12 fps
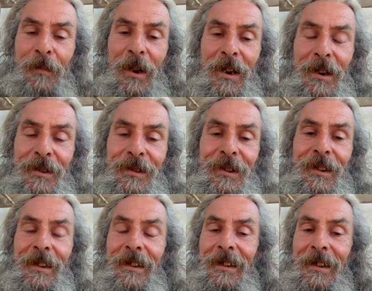birth
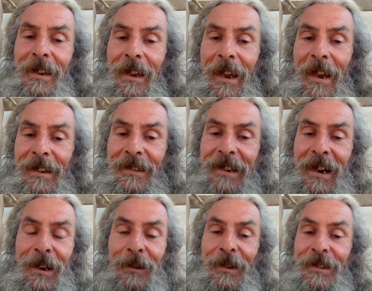and
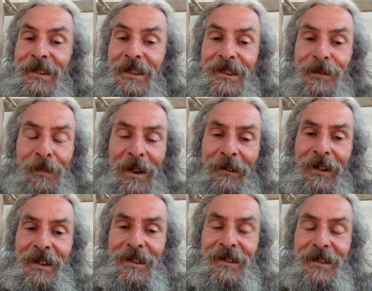death, this
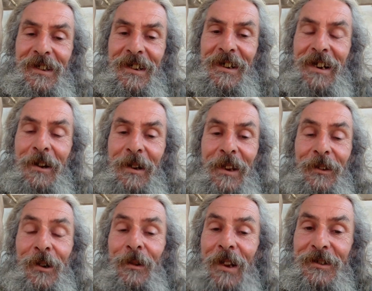experience that you're going
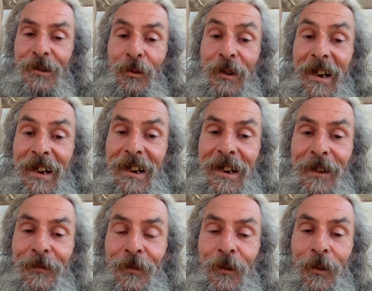through, that's all you're here
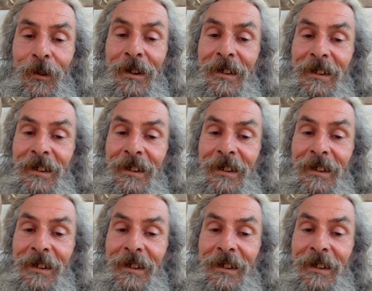for.